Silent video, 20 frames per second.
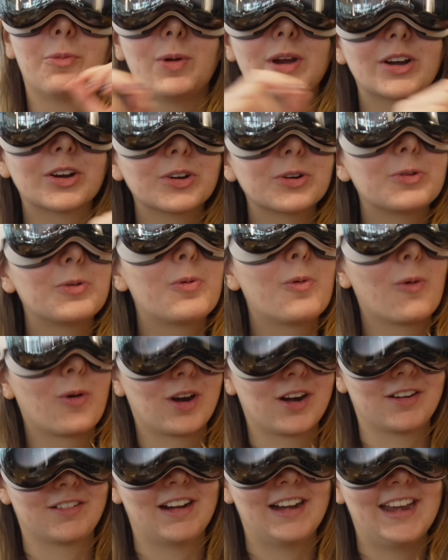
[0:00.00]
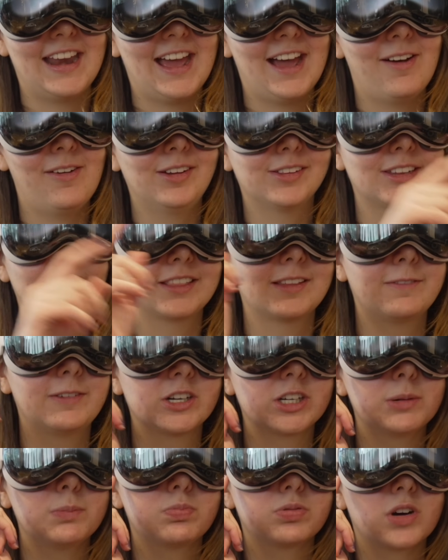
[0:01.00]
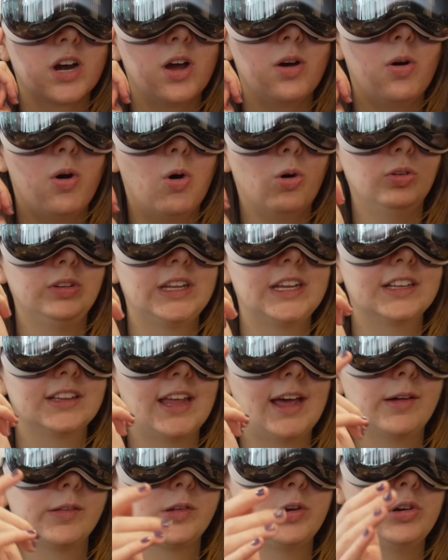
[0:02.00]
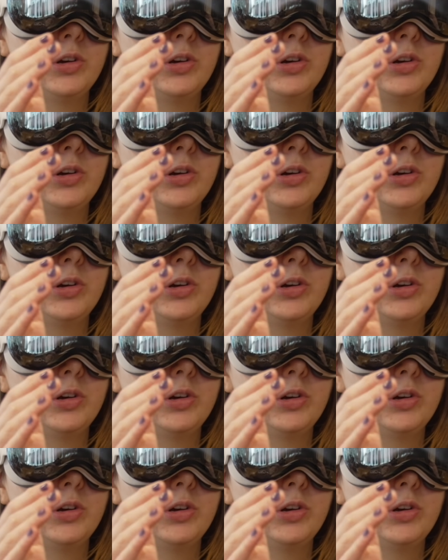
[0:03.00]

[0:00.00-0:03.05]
weird quirk right now is that the Vision Pro only allows